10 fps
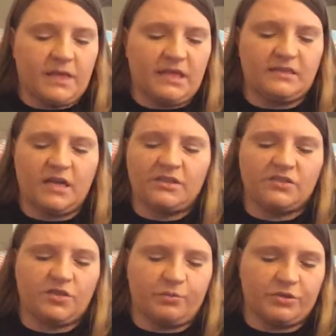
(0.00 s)
It's not
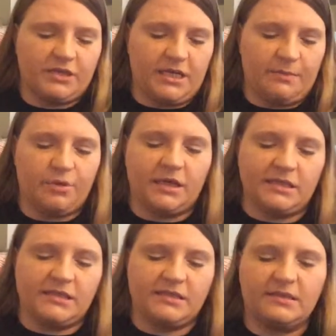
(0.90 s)
super deep, but
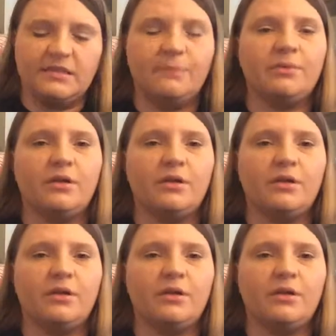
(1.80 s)
it's deep